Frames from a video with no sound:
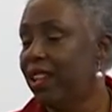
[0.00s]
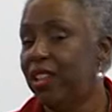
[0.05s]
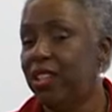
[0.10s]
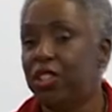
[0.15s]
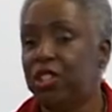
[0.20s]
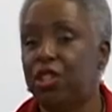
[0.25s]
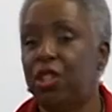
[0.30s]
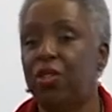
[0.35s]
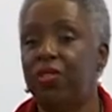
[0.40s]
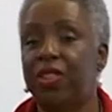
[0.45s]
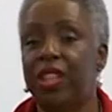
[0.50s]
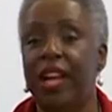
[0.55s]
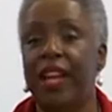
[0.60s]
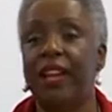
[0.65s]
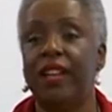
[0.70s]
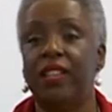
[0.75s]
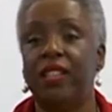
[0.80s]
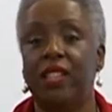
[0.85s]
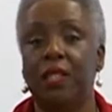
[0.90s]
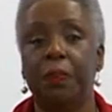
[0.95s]
So that
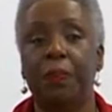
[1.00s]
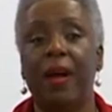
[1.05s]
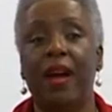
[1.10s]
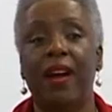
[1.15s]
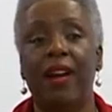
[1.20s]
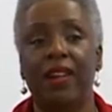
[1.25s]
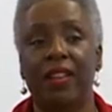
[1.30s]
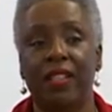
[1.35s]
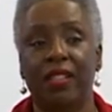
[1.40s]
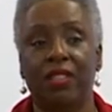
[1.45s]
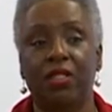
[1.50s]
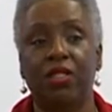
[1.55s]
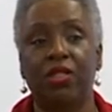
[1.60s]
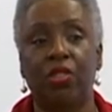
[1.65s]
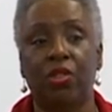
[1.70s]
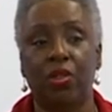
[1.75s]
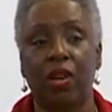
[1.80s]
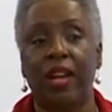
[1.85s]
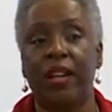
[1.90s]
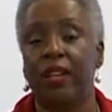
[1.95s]
inspired us to
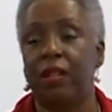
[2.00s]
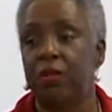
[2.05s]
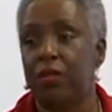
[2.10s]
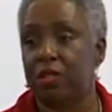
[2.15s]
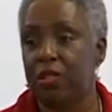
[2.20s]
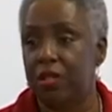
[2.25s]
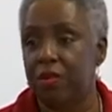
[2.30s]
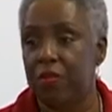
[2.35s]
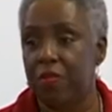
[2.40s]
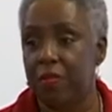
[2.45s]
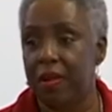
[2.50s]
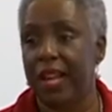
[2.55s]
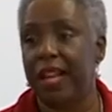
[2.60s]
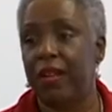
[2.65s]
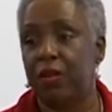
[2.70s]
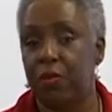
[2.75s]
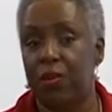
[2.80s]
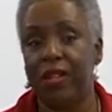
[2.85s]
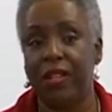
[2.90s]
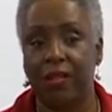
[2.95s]
try to
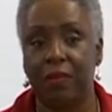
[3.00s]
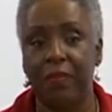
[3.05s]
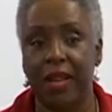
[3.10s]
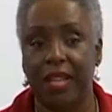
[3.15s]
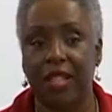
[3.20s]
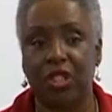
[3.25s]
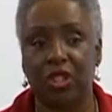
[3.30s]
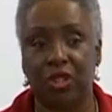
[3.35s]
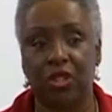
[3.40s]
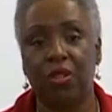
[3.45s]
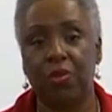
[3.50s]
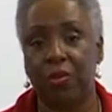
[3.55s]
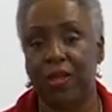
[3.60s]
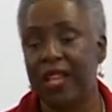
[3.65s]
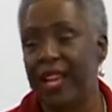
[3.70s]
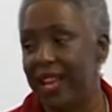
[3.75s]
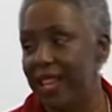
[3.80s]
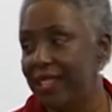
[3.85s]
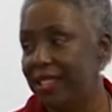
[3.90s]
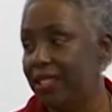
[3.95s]
make we make sure we
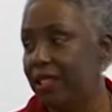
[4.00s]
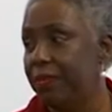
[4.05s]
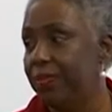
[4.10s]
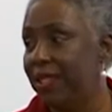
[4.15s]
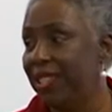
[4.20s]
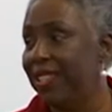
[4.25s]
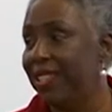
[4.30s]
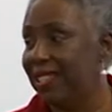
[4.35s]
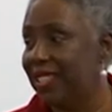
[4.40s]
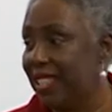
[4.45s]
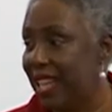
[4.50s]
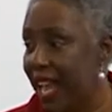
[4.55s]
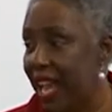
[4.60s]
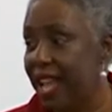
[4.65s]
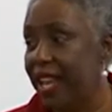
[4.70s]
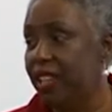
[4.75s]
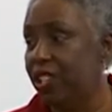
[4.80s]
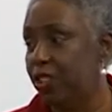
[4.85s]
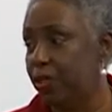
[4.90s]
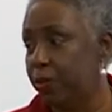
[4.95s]
had something
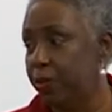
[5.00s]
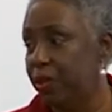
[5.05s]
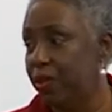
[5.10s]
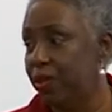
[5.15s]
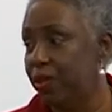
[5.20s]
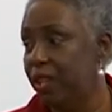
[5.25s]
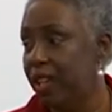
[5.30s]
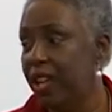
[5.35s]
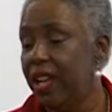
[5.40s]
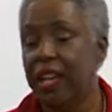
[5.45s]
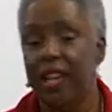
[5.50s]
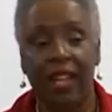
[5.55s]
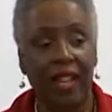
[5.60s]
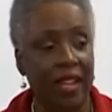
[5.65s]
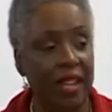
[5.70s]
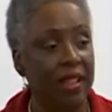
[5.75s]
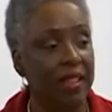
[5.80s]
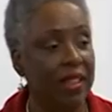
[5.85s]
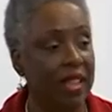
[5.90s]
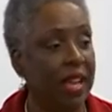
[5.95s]
tangible
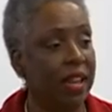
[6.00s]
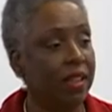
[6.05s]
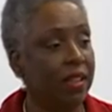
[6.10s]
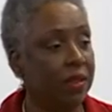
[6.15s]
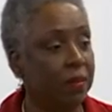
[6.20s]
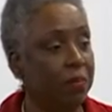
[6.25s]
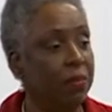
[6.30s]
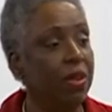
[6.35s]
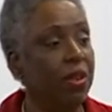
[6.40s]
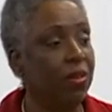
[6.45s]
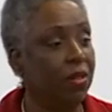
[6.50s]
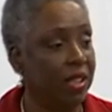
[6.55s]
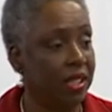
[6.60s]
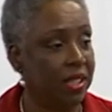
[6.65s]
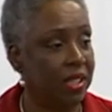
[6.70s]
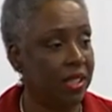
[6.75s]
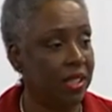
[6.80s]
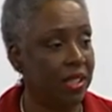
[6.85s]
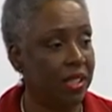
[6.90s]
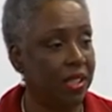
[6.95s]
in that
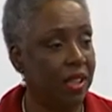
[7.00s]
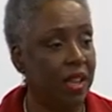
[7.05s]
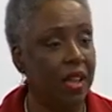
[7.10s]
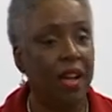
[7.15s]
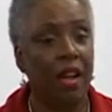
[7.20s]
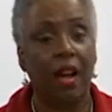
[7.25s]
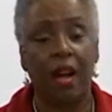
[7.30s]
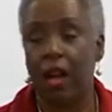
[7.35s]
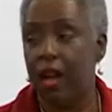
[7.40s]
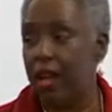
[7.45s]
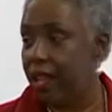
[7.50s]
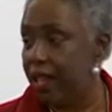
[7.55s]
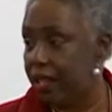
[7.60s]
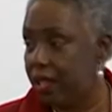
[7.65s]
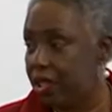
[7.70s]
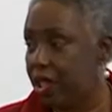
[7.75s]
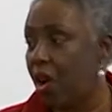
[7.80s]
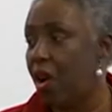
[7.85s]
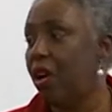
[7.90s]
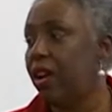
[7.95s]
community
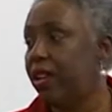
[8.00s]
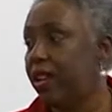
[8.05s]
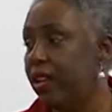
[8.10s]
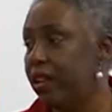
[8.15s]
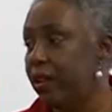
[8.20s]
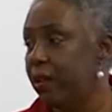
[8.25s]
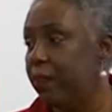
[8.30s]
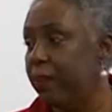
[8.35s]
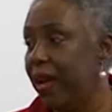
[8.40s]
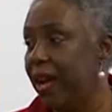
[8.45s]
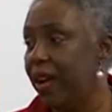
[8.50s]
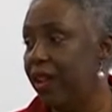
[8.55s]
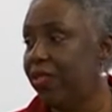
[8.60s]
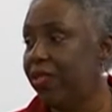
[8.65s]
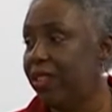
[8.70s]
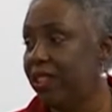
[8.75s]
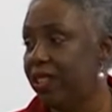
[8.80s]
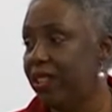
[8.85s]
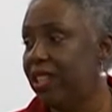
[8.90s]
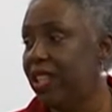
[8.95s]
talking
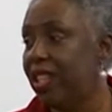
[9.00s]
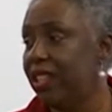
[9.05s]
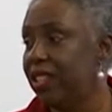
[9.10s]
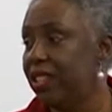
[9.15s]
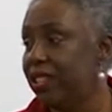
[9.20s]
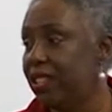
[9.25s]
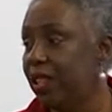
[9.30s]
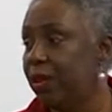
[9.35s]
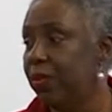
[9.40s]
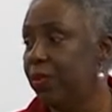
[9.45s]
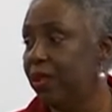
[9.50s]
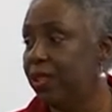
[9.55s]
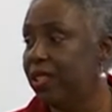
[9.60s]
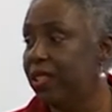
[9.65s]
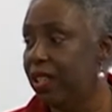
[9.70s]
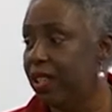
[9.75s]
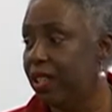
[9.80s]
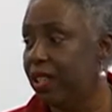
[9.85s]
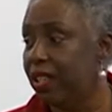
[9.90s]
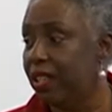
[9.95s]
about the things that were
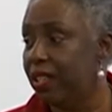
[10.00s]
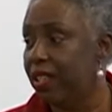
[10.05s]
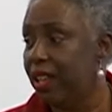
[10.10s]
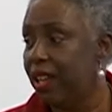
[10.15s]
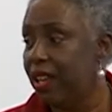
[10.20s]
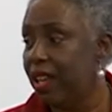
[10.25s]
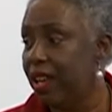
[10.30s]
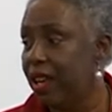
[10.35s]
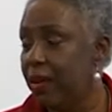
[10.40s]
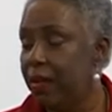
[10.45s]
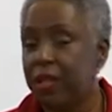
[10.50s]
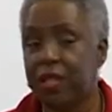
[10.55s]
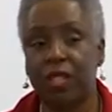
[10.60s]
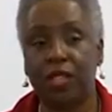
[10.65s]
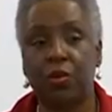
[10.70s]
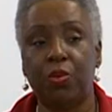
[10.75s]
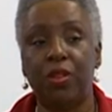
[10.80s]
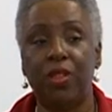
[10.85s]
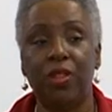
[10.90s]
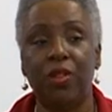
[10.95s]
done.
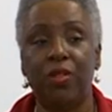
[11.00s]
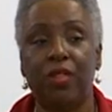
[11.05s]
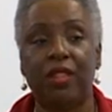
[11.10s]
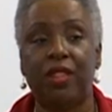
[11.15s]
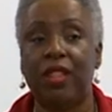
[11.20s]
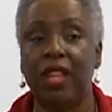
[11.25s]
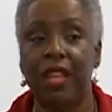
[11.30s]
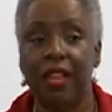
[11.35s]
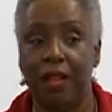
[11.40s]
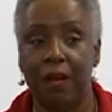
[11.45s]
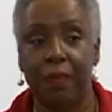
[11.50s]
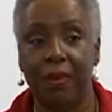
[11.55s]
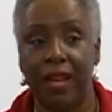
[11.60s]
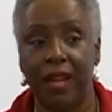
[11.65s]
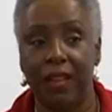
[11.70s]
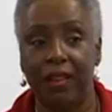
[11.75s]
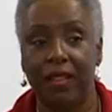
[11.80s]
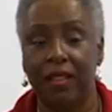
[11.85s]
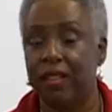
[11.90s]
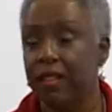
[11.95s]
Because when you think
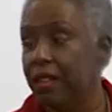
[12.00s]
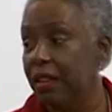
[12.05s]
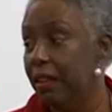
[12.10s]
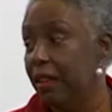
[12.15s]
about it,